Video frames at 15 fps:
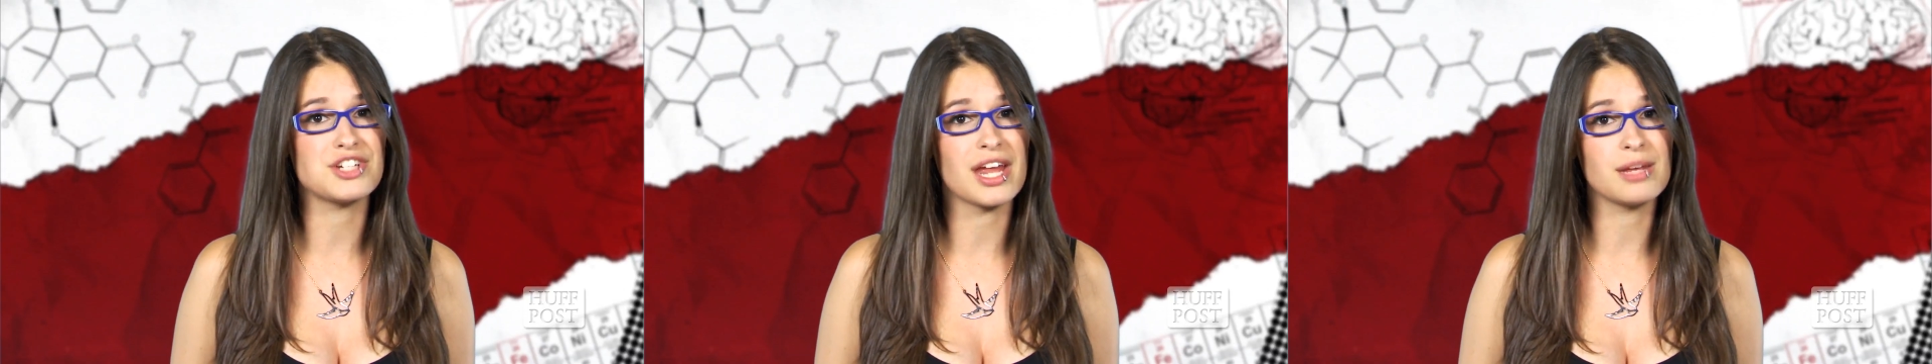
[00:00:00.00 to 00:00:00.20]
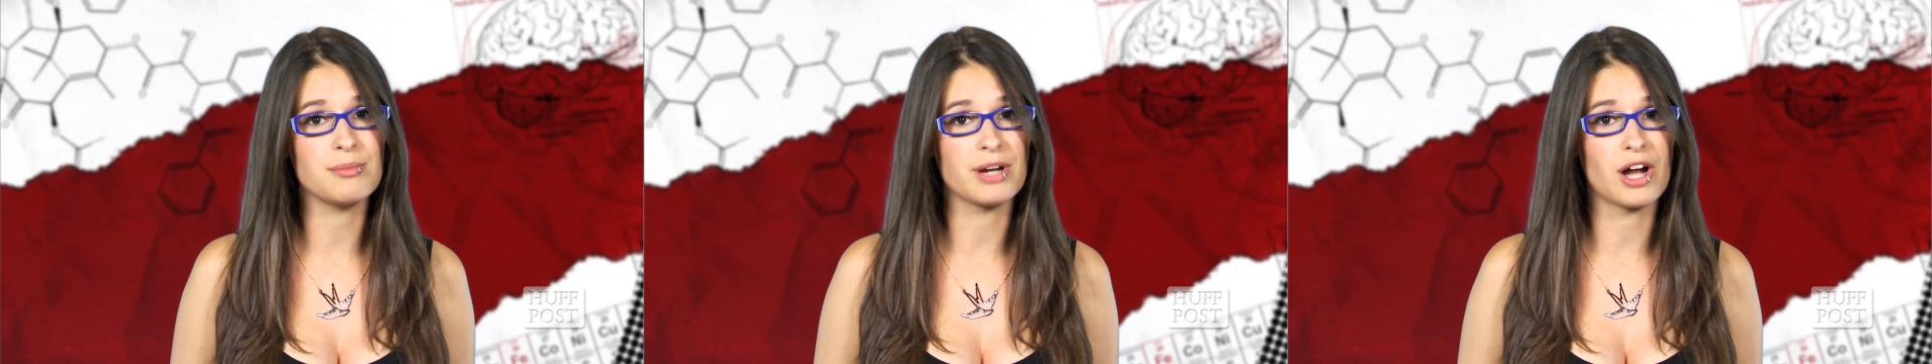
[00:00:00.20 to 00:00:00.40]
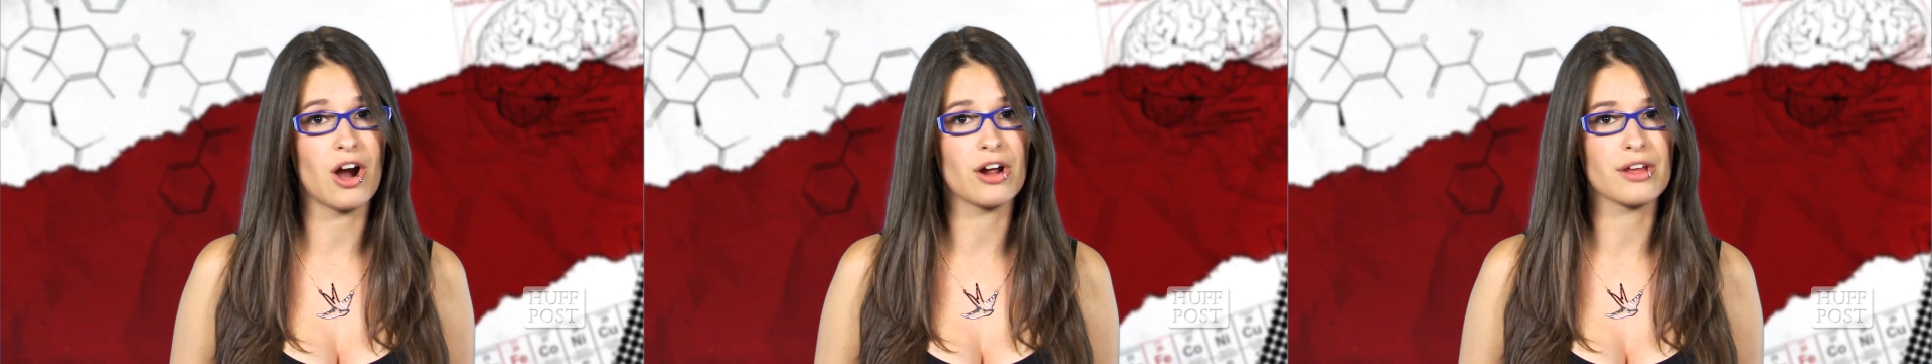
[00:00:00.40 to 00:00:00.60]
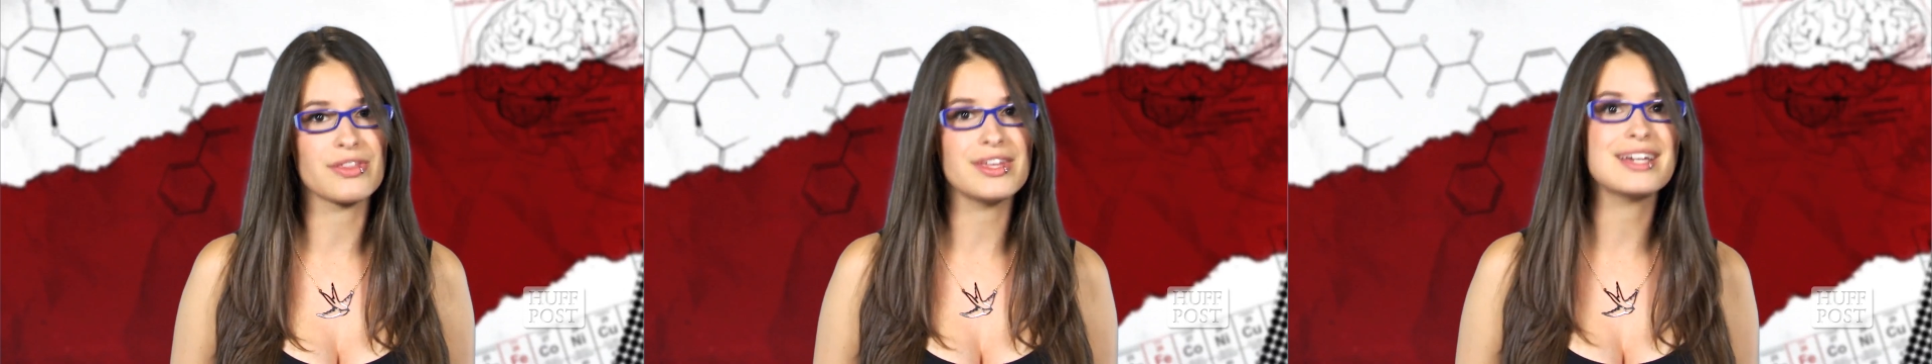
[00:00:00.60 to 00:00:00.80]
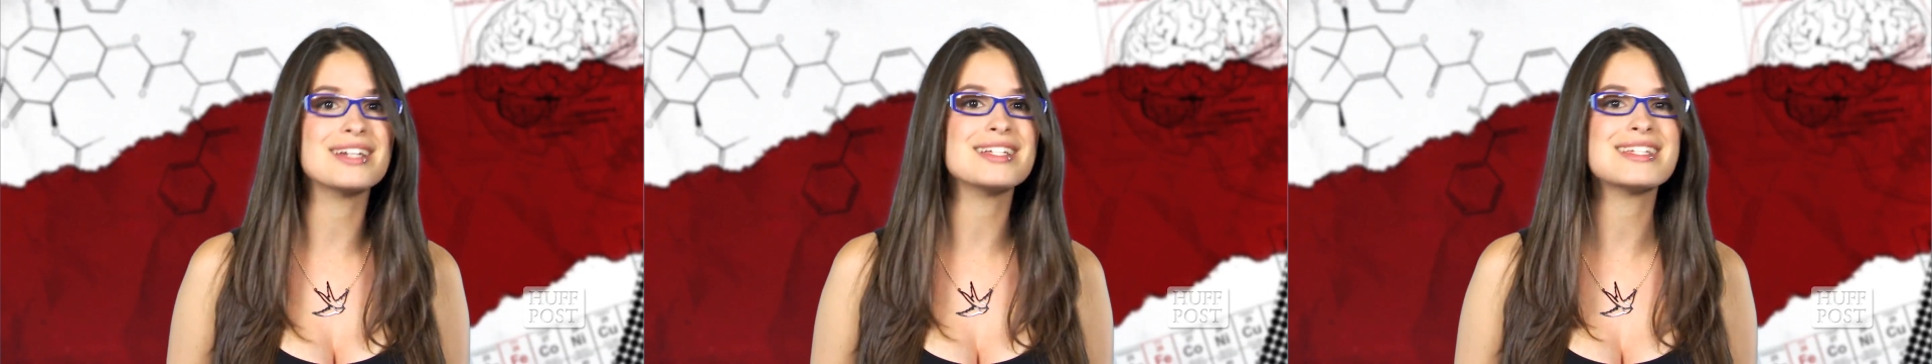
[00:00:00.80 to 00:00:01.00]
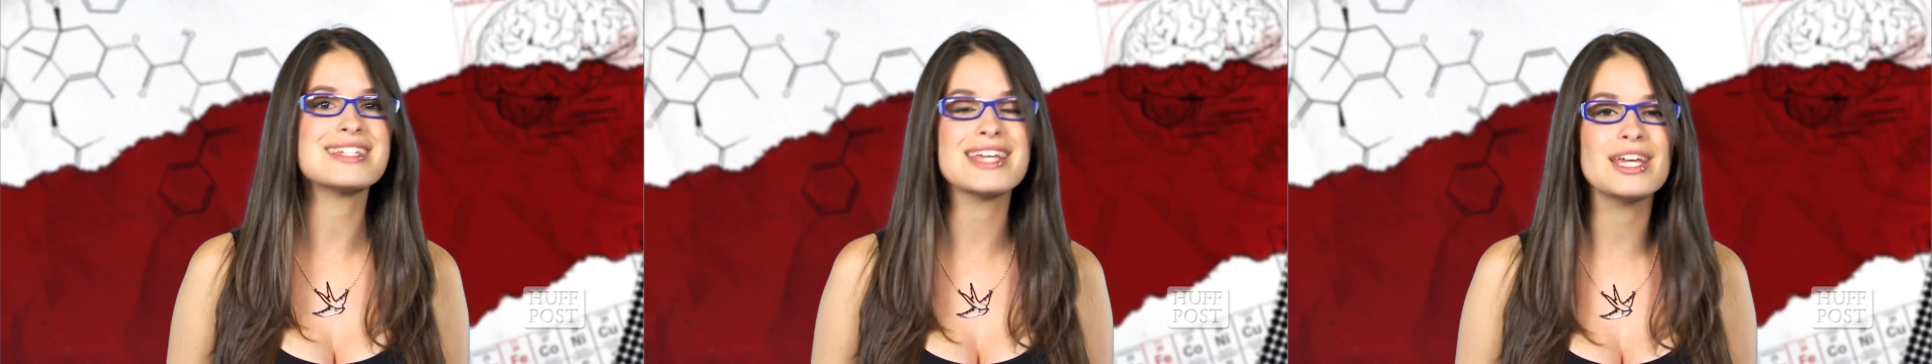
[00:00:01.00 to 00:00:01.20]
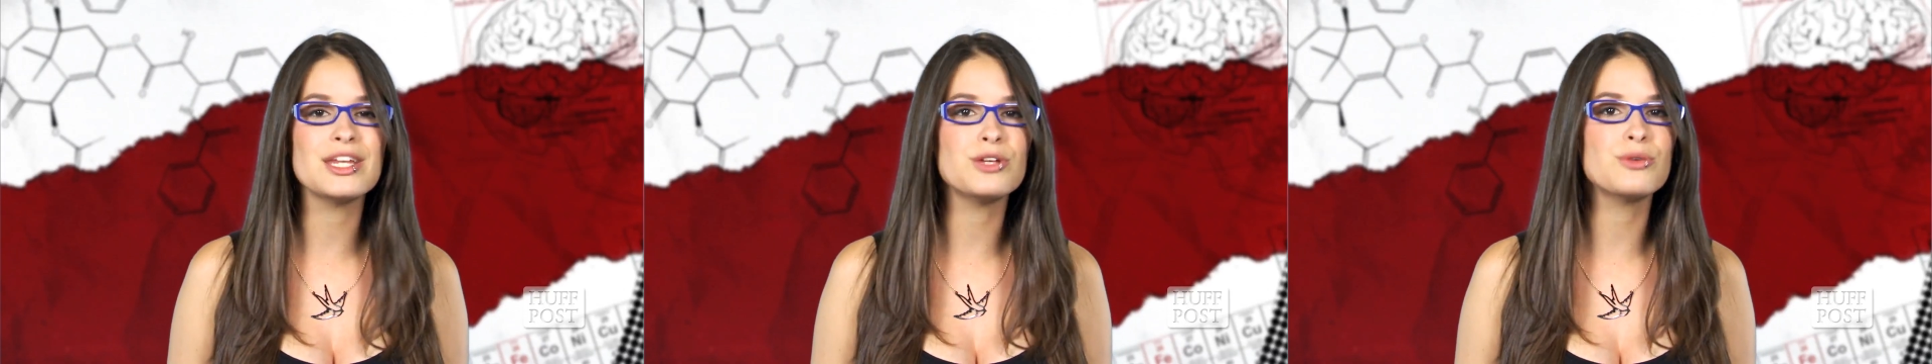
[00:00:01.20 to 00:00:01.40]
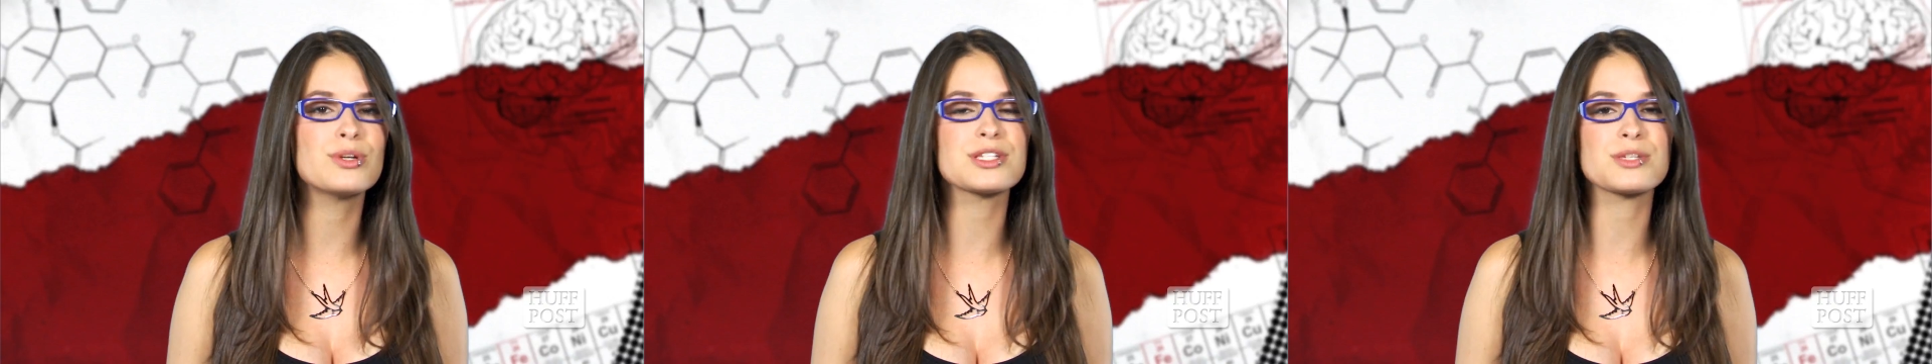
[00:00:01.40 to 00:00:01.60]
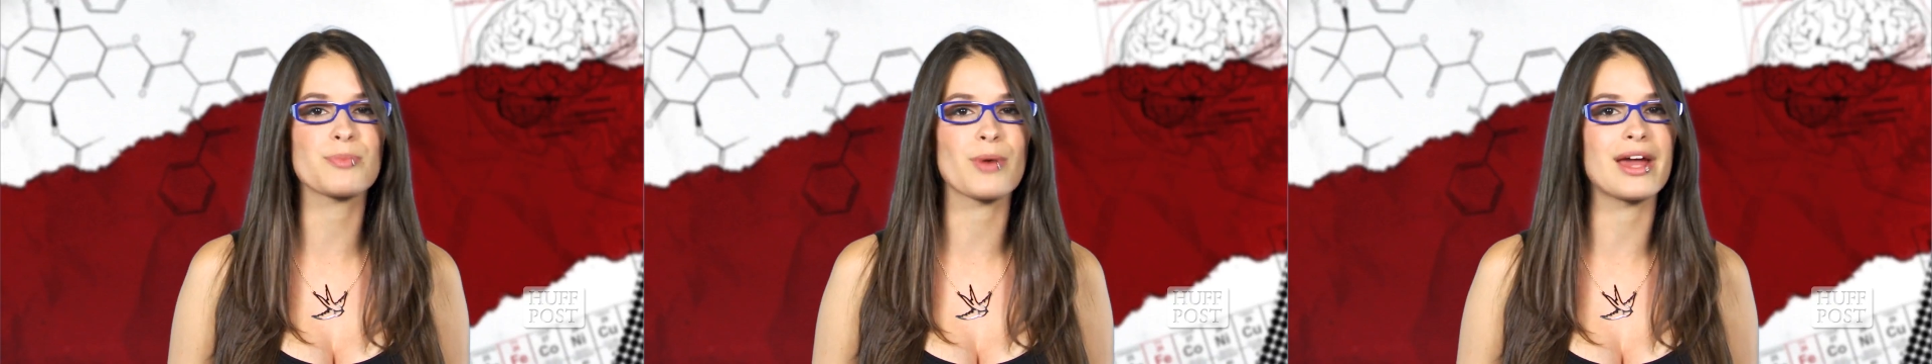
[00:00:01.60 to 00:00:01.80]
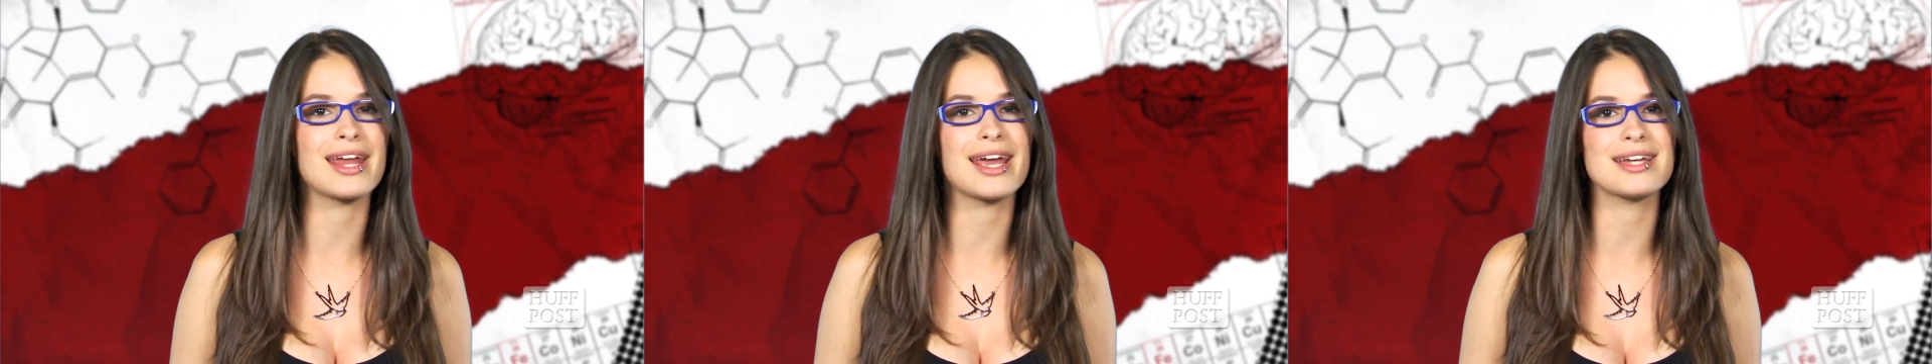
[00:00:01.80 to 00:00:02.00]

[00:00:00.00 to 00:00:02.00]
Jenny McCarthy continue to spread